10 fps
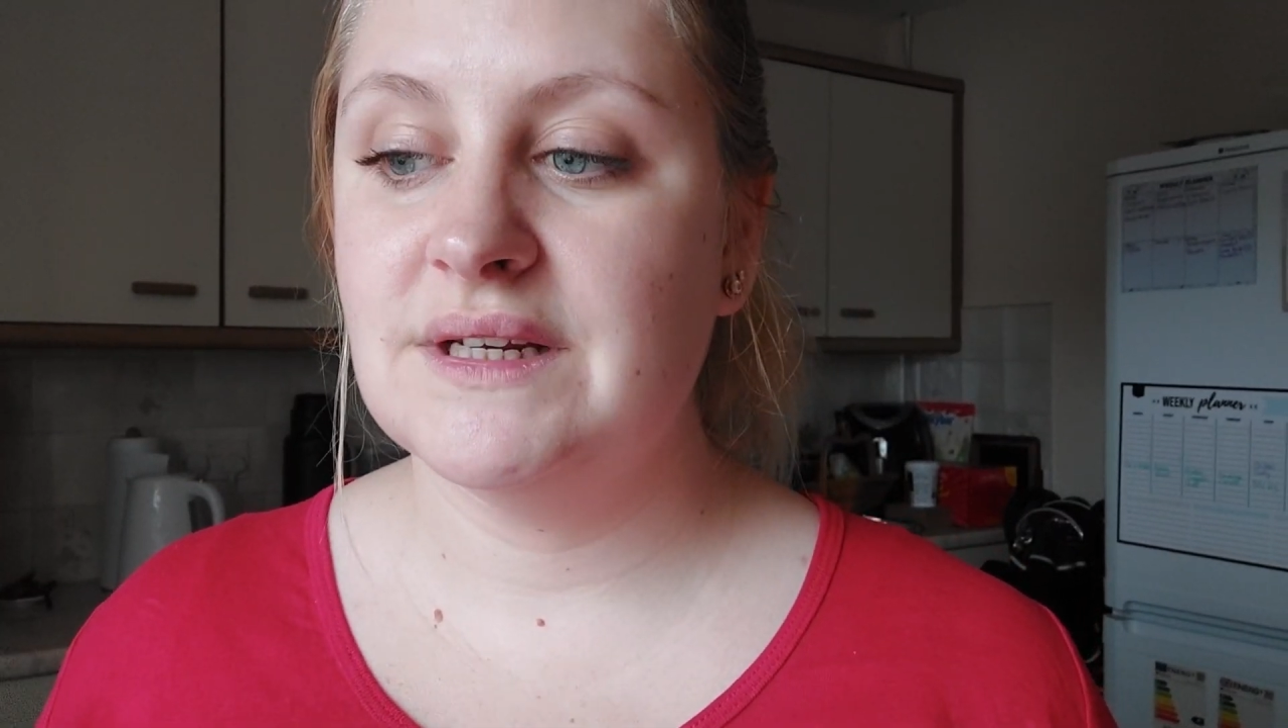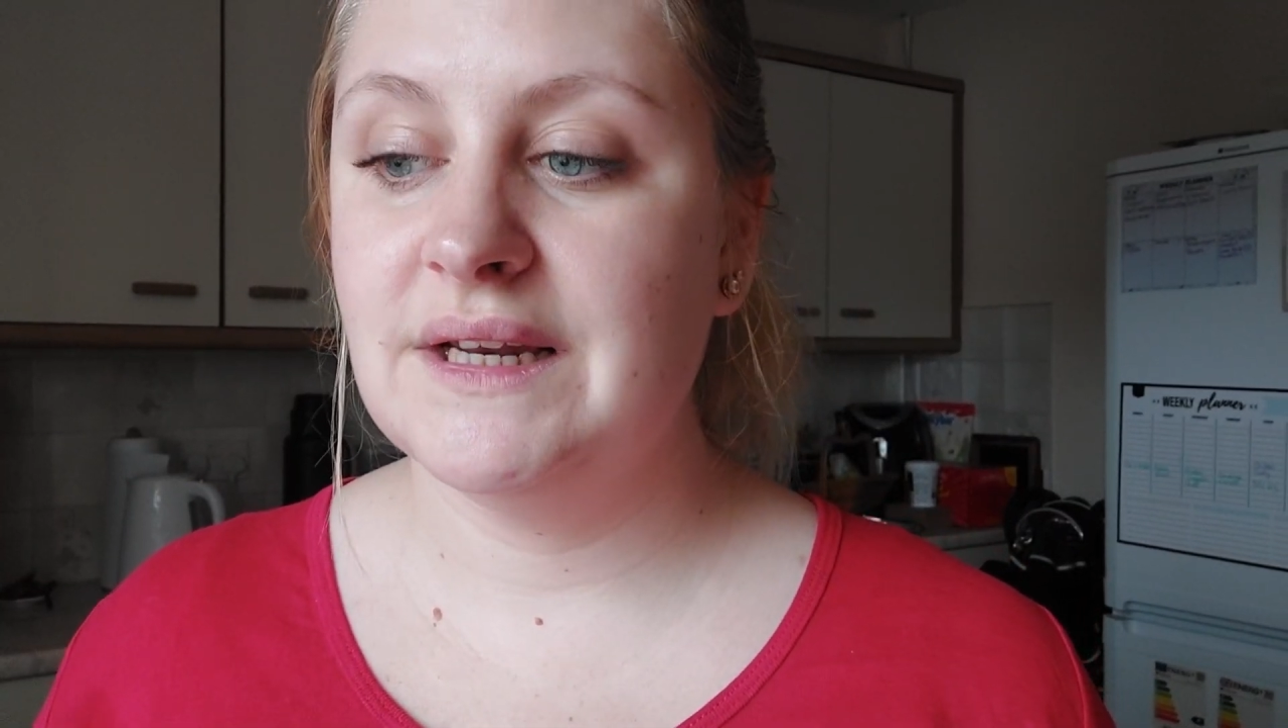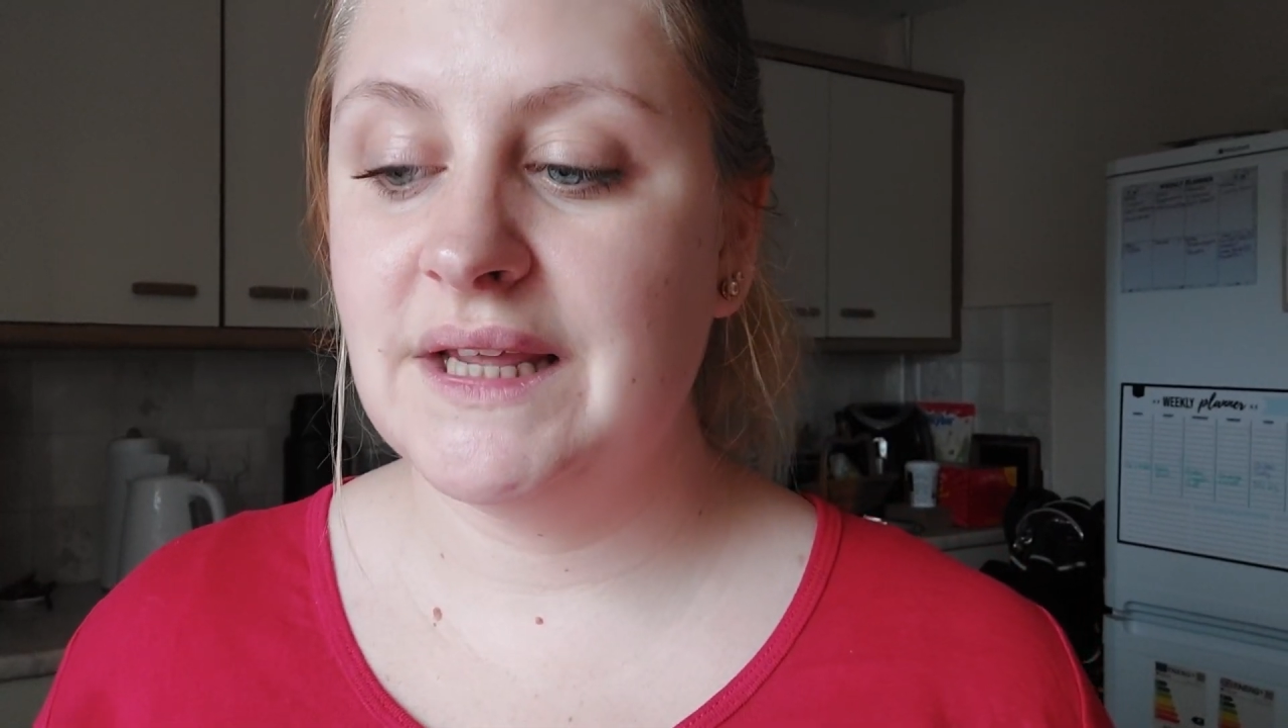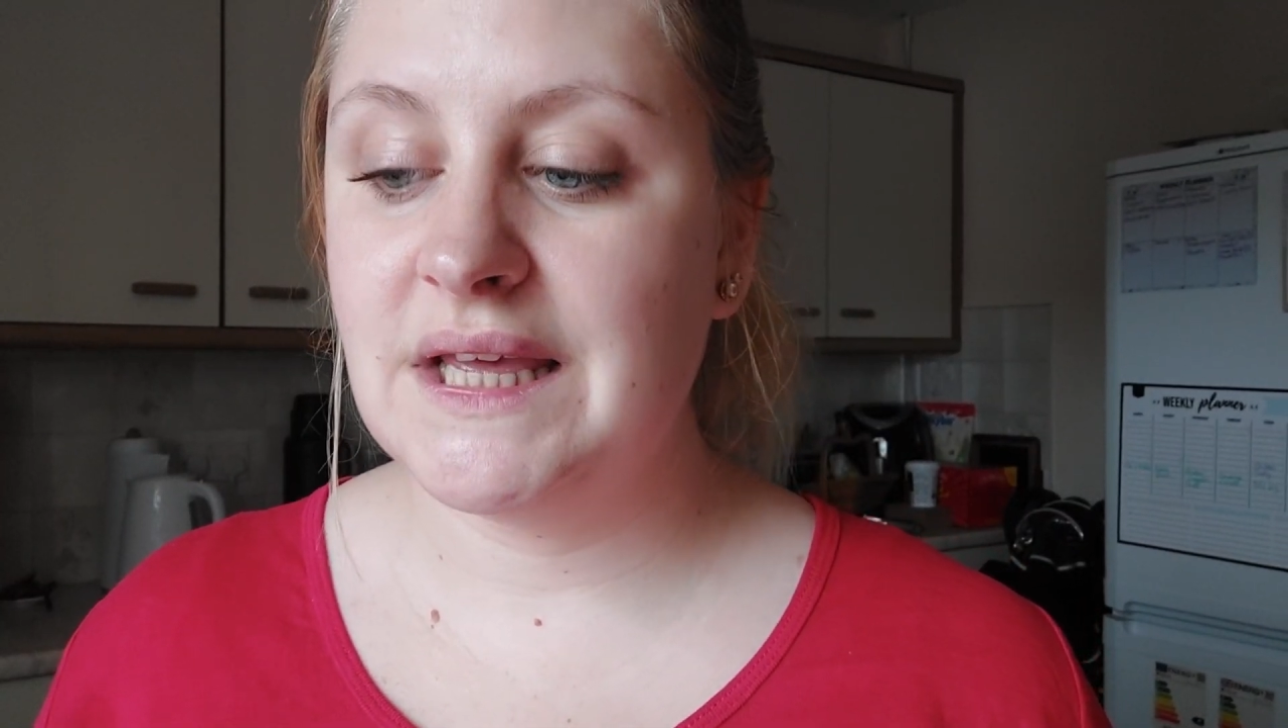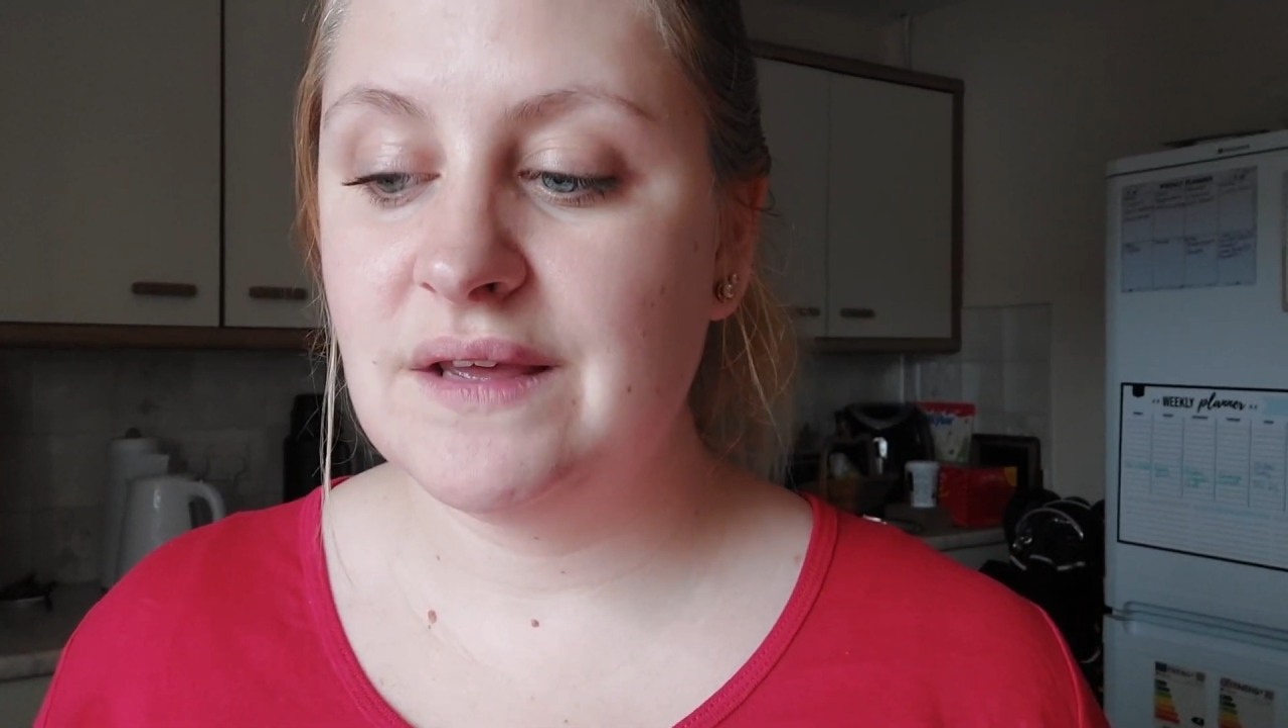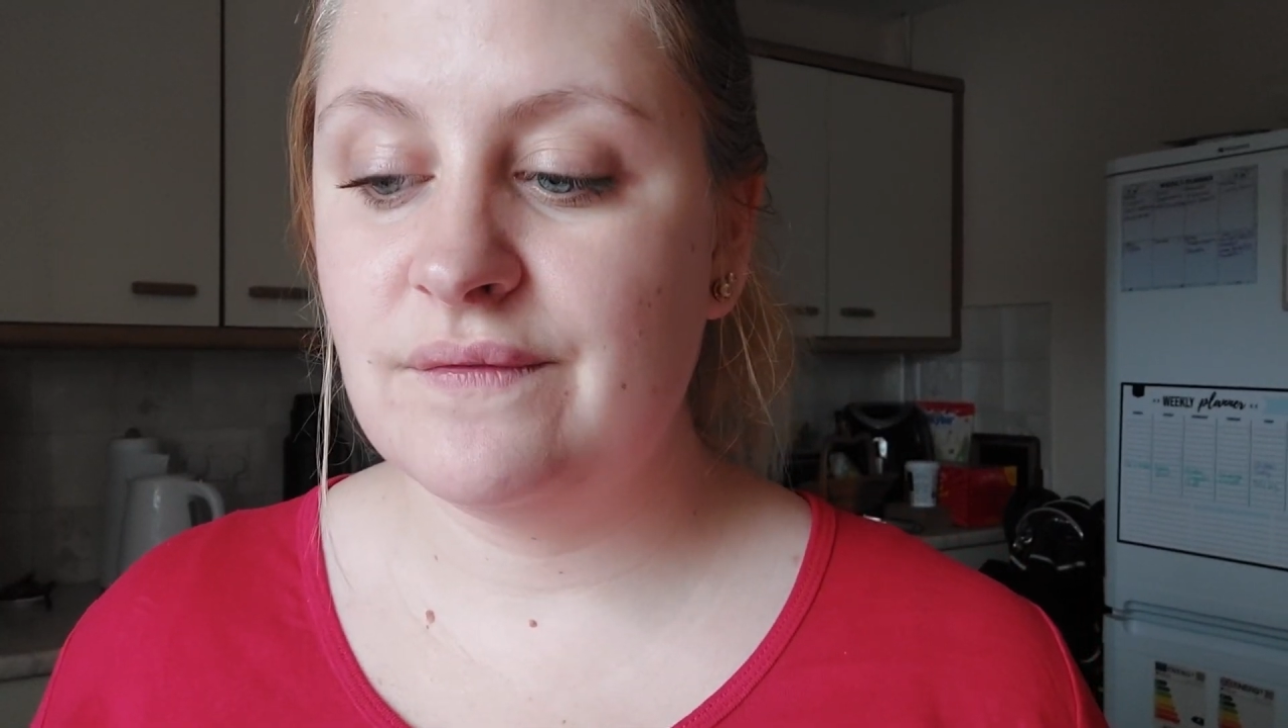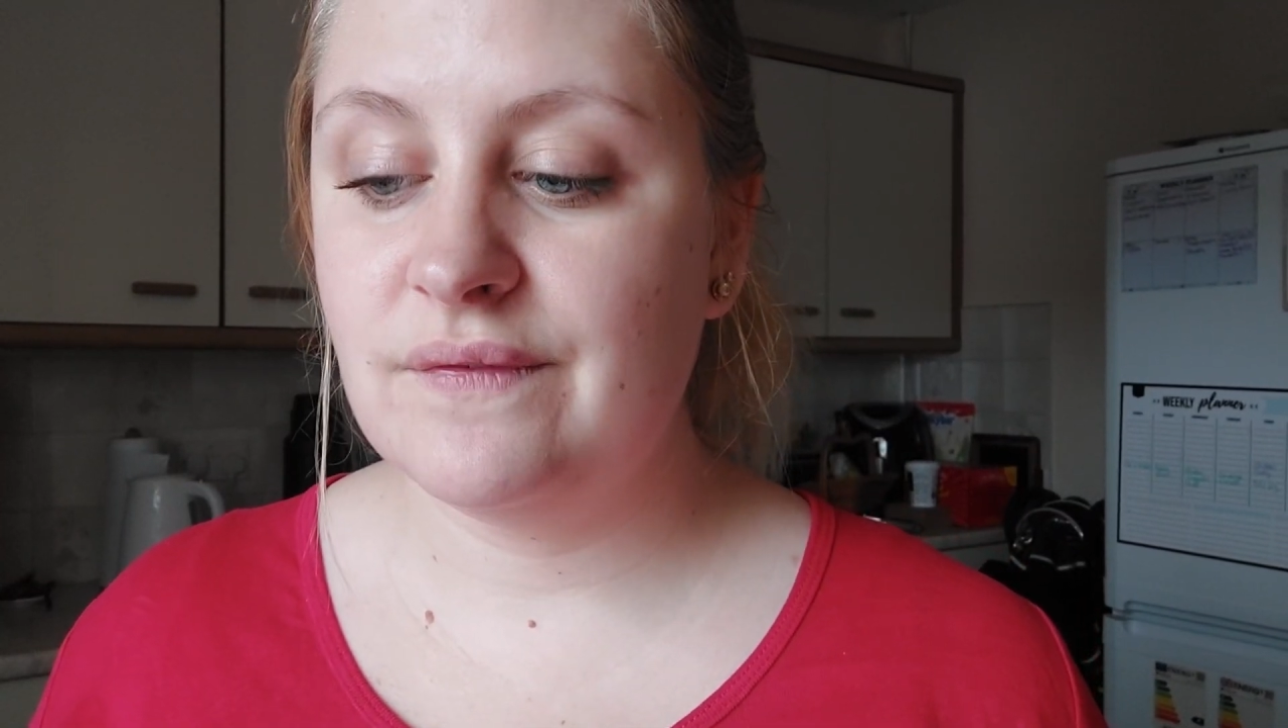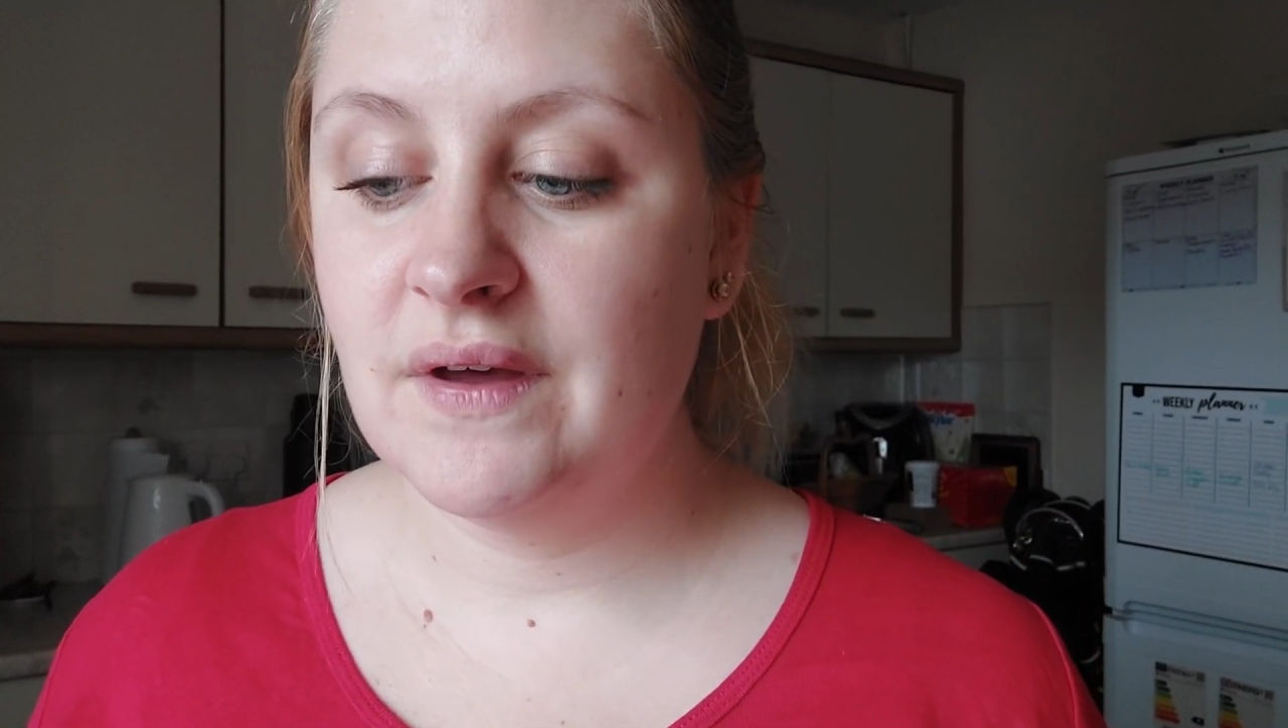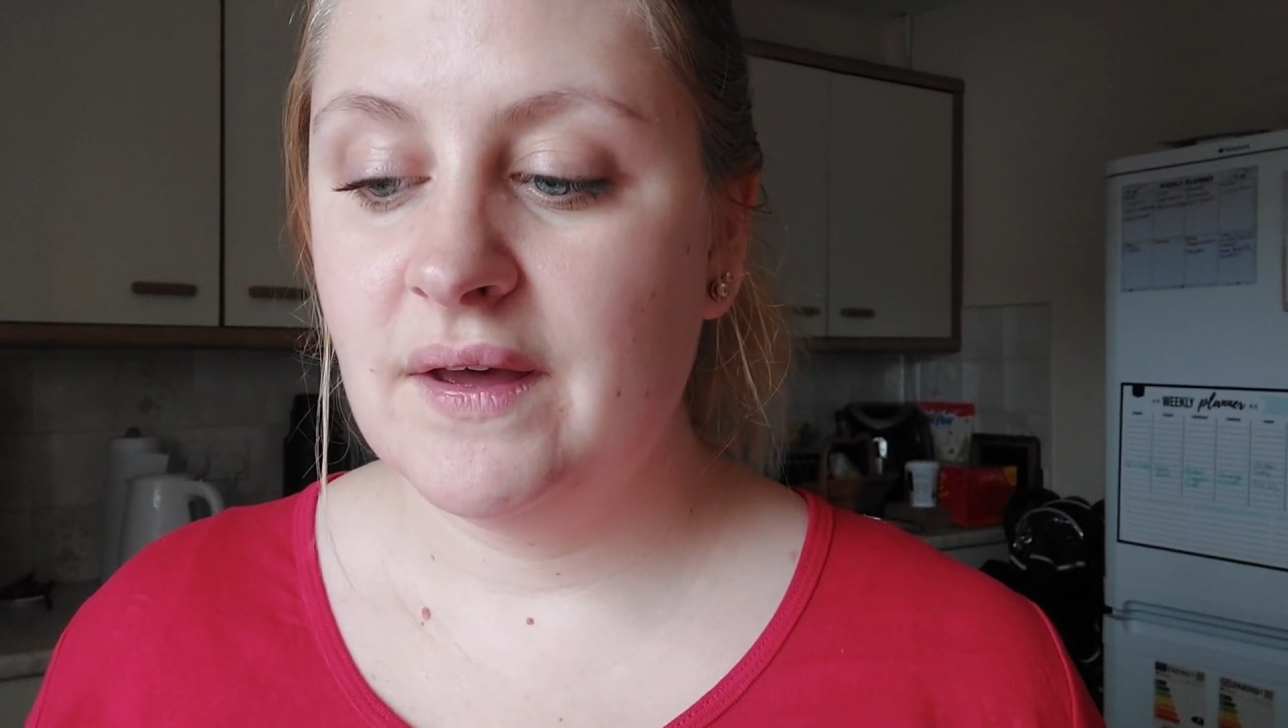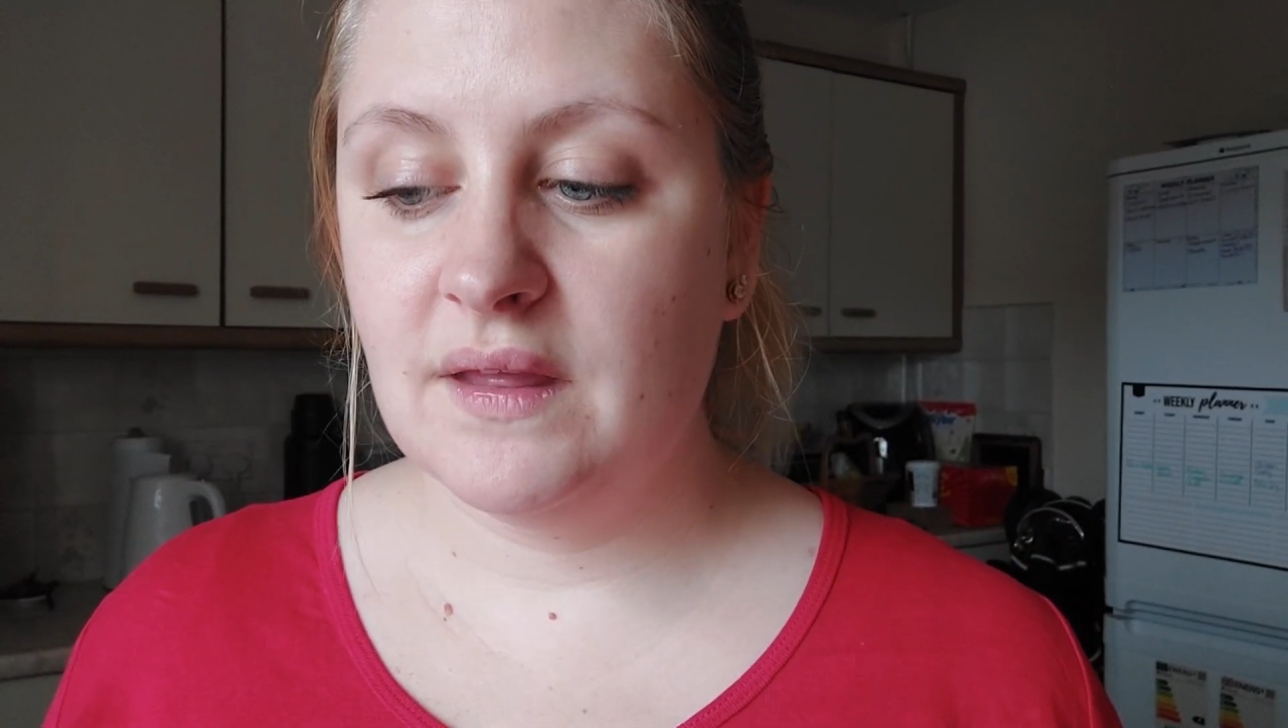to leave